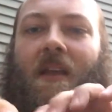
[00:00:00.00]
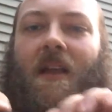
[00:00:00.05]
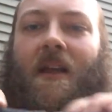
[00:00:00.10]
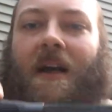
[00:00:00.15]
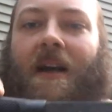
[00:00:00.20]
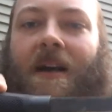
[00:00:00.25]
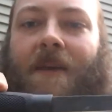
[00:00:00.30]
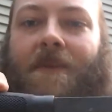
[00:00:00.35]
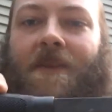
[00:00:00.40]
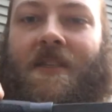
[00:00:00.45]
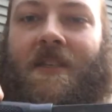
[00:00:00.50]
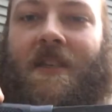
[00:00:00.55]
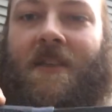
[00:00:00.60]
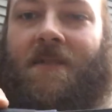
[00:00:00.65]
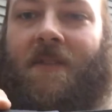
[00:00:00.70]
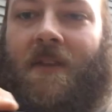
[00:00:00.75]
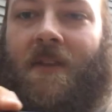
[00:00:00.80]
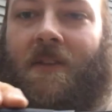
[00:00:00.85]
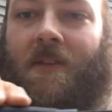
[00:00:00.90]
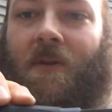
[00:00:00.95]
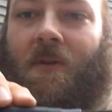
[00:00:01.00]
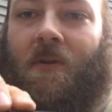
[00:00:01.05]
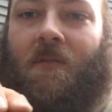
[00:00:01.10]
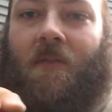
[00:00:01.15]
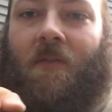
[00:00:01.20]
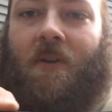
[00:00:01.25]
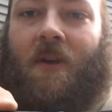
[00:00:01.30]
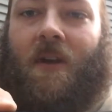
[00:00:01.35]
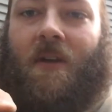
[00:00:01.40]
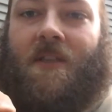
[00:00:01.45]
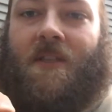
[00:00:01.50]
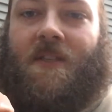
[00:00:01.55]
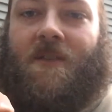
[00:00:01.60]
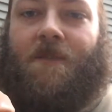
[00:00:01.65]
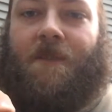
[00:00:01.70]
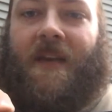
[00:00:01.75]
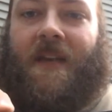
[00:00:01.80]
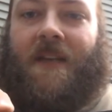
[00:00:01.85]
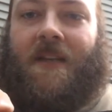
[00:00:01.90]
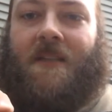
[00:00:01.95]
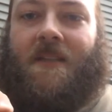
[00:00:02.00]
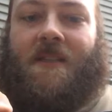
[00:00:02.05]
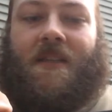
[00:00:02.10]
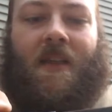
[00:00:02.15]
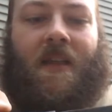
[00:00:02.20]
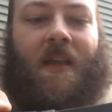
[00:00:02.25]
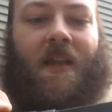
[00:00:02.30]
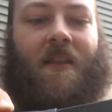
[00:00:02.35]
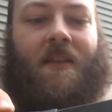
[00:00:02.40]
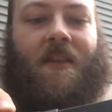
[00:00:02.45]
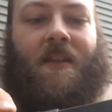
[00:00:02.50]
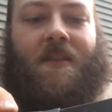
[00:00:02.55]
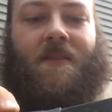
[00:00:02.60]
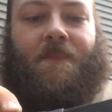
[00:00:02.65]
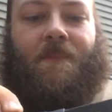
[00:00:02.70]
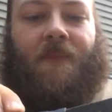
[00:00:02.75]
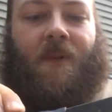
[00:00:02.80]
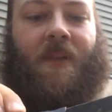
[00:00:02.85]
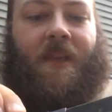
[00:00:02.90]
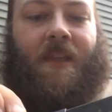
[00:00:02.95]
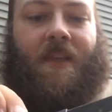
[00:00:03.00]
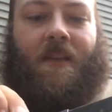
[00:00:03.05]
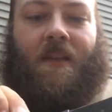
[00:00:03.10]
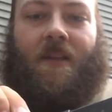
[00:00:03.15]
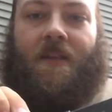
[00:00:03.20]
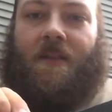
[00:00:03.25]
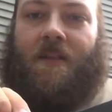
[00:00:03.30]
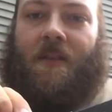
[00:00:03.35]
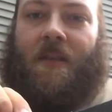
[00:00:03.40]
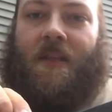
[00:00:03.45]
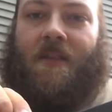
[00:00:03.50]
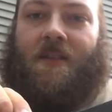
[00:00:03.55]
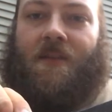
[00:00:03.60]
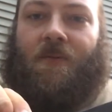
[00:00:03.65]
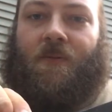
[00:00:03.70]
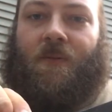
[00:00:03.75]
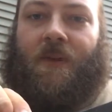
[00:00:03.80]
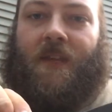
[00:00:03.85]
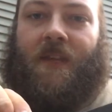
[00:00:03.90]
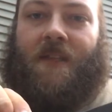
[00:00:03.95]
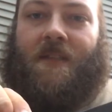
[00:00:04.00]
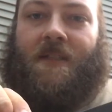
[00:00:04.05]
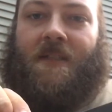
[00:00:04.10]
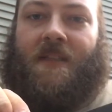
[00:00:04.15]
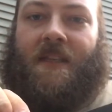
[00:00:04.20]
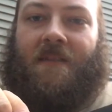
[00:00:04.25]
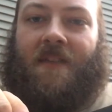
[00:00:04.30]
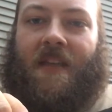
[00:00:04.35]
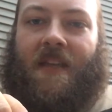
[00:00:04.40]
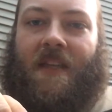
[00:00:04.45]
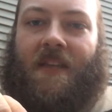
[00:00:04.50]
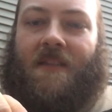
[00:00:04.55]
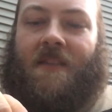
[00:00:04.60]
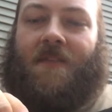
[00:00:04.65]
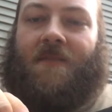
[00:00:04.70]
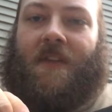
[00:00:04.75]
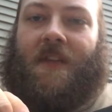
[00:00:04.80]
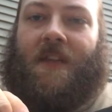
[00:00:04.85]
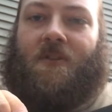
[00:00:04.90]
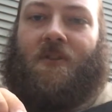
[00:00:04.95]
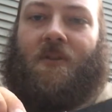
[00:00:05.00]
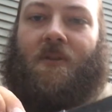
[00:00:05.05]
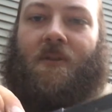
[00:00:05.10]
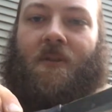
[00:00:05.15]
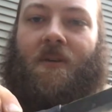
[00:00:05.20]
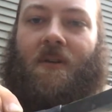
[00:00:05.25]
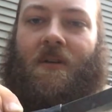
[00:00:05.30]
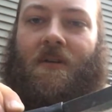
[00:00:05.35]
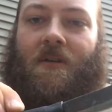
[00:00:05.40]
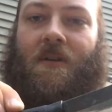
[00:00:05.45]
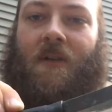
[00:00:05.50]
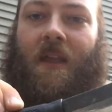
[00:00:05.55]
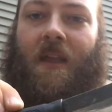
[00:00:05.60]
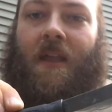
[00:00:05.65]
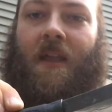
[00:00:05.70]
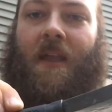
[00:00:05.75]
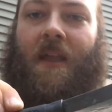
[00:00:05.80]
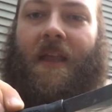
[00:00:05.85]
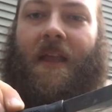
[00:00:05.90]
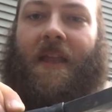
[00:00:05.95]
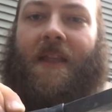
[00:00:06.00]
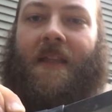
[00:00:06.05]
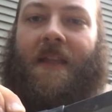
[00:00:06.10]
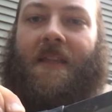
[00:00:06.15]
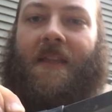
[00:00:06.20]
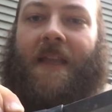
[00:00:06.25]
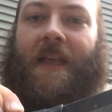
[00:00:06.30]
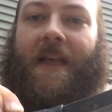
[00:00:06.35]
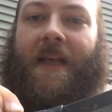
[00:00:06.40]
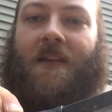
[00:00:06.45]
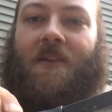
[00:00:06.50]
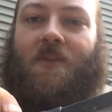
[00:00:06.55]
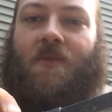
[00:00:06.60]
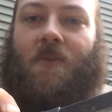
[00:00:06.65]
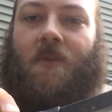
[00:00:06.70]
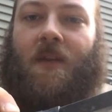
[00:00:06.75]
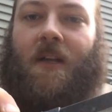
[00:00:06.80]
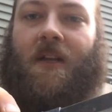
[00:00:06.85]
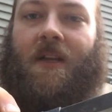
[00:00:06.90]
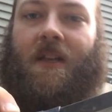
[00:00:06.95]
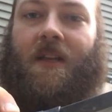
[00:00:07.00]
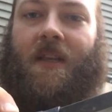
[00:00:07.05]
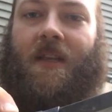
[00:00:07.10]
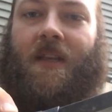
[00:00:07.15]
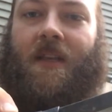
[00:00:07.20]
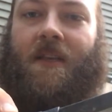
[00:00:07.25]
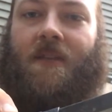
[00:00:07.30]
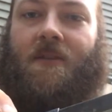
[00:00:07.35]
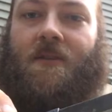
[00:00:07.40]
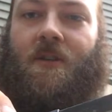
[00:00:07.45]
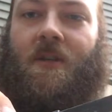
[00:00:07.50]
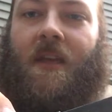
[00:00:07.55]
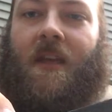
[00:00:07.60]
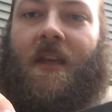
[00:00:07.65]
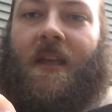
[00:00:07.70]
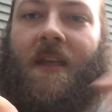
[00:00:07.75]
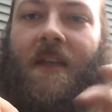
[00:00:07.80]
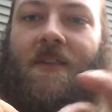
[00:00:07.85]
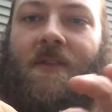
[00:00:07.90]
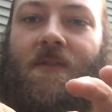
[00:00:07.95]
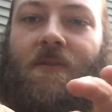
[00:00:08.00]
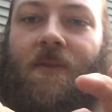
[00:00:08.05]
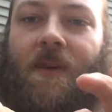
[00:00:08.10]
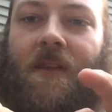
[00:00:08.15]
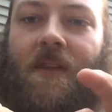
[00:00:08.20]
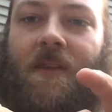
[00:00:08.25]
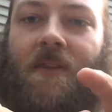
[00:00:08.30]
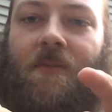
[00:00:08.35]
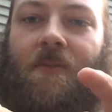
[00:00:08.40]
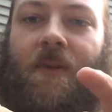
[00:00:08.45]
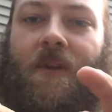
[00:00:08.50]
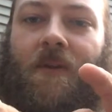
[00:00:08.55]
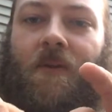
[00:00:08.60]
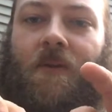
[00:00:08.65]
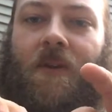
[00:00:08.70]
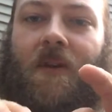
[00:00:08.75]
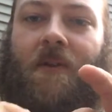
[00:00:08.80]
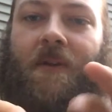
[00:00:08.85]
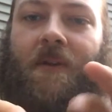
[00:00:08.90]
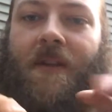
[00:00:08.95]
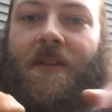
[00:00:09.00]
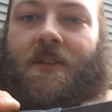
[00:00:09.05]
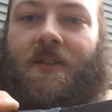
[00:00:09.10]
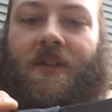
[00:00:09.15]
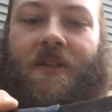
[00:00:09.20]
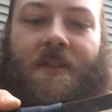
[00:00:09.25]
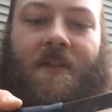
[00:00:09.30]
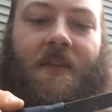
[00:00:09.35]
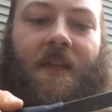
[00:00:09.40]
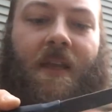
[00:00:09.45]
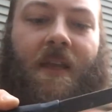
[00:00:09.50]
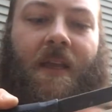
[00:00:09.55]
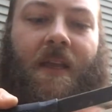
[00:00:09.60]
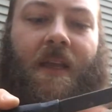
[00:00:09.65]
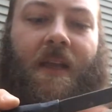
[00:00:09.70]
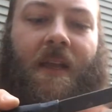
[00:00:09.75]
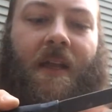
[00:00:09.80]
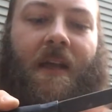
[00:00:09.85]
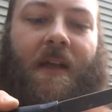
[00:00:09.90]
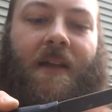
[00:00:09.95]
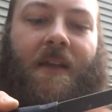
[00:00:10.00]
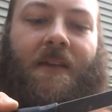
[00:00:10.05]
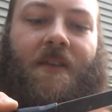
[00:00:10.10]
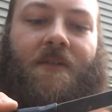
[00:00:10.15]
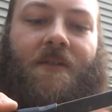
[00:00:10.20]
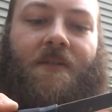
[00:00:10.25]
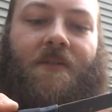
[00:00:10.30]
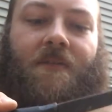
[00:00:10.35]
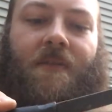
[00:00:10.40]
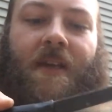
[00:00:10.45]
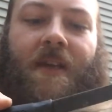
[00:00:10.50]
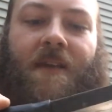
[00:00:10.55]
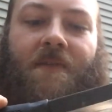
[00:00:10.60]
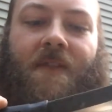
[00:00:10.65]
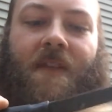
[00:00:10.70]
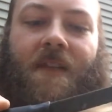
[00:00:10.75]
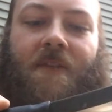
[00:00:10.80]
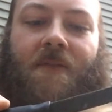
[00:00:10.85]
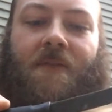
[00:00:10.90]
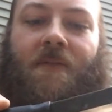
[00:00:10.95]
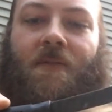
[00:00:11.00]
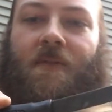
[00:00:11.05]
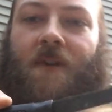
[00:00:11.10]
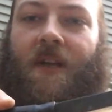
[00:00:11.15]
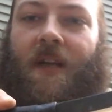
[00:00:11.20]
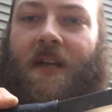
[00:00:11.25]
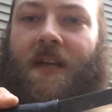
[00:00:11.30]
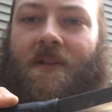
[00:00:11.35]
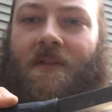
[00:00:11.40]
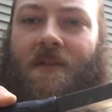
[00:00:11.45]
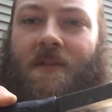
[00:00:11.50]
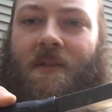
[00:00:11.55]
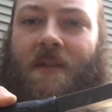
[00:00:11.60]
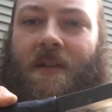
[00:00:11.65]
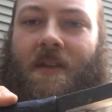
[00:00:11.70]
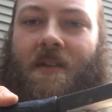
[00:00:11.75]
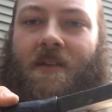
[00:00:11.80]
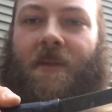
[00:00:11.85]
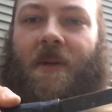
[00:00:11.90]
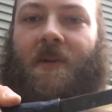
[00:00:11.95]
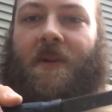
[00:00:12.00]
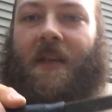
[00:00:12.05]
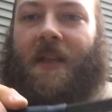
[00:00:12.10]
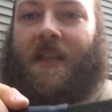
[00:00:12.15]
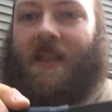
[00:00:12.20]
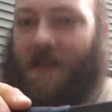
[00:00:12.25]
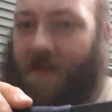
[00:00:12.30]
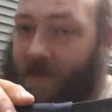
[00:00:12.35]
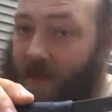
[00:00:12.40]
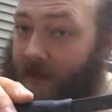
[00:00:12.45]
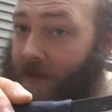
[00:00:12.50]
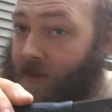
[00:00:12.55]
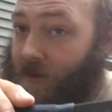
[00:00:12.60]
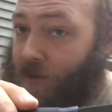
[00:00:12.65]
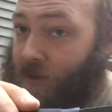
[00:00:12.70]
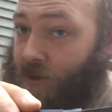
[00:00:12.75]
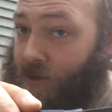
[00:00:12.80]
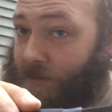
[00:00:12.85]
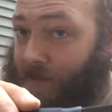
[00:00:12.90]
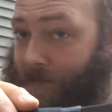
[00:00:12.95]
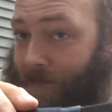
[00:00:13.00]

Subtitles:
but just giving you the overall specs. This blade is 3 7/8 of an inch long, and then the actual cutting edge is 3 3/4 inches. You do have that little ricasso there is about 1/8 of an inch.